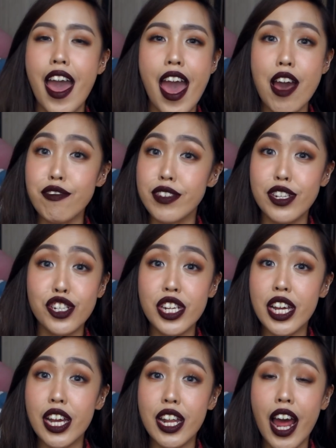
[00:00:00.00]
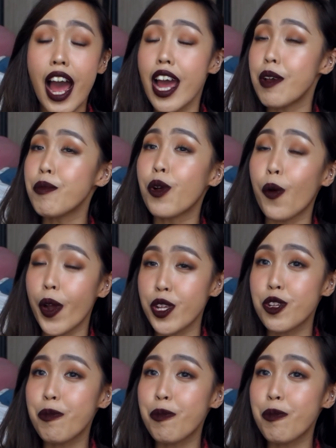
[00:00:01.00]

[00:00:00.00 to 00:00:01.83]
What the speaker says: F this shit, I'm going to